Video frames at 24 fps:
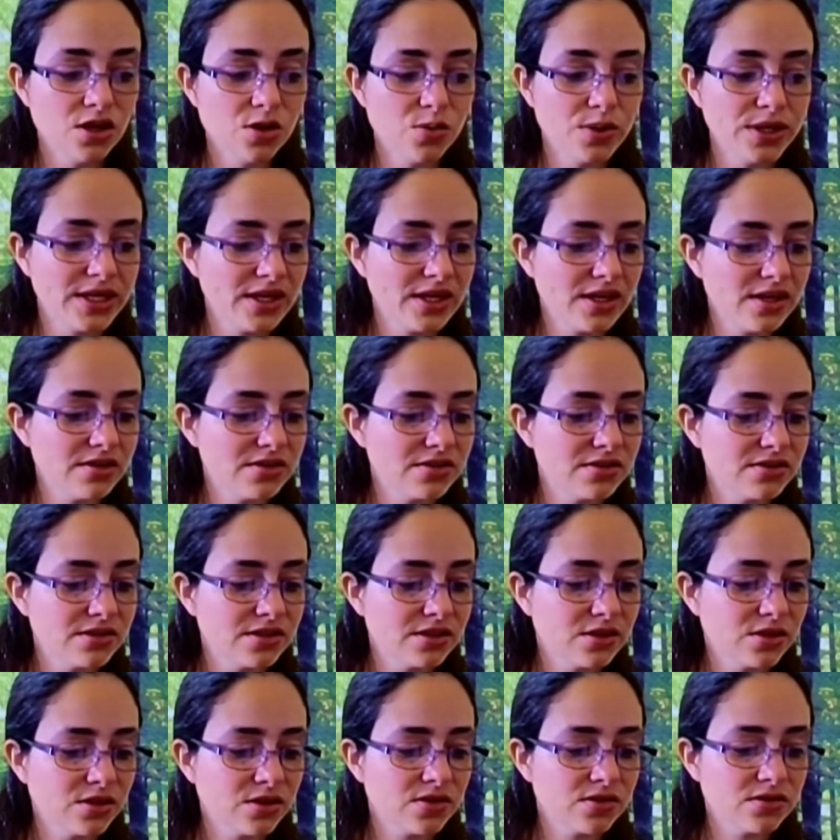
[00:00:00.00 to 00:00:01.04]
We can't
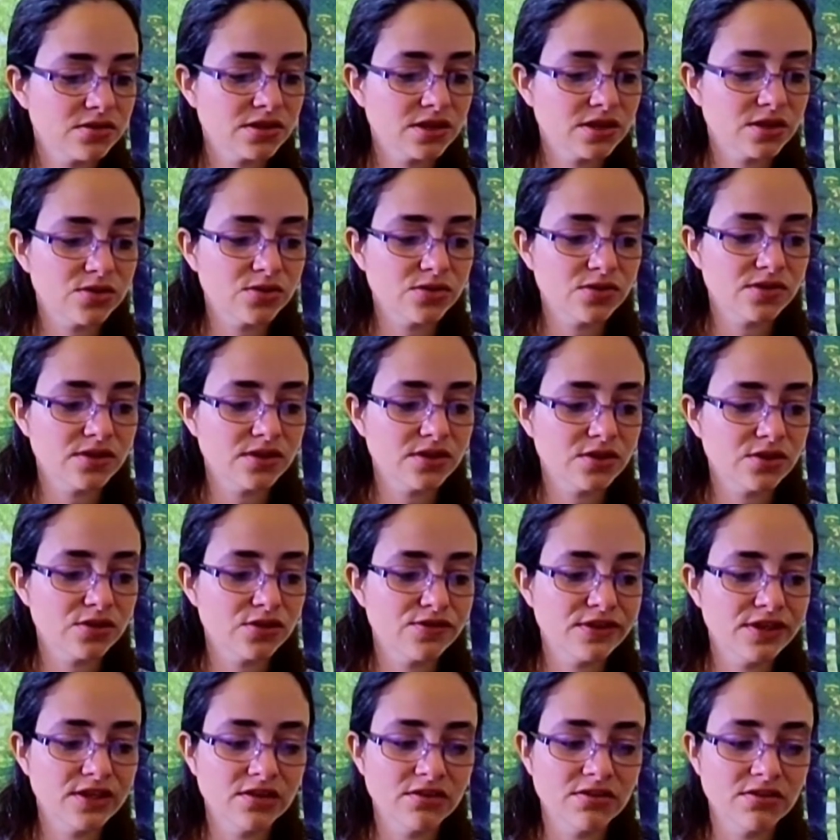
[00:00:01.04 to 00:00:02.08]
tell others how to think or
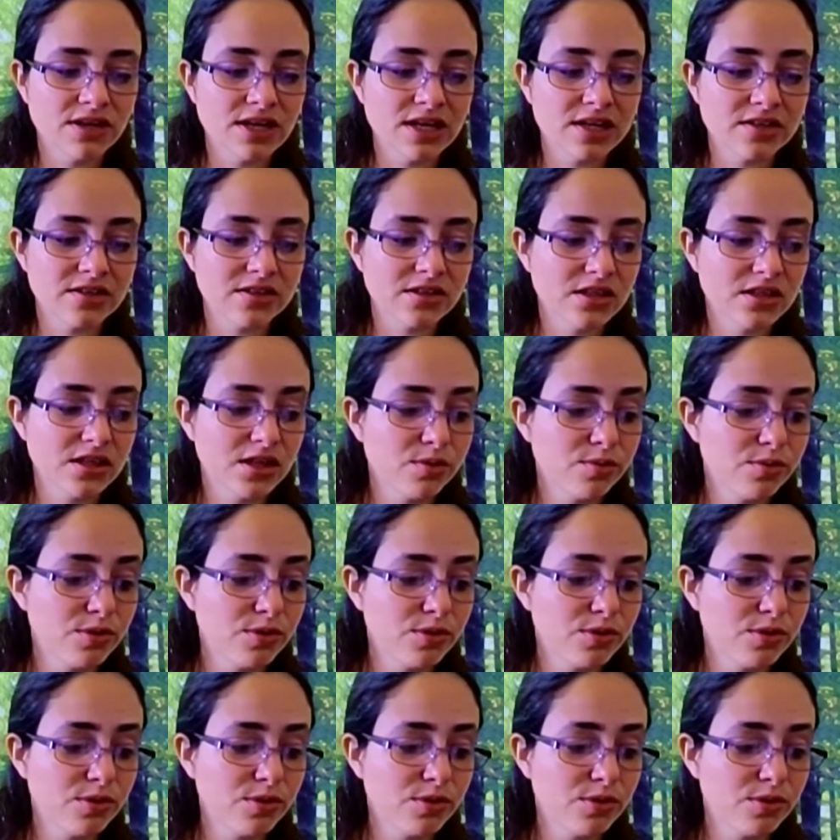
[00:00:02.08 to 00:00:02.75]
feel or act,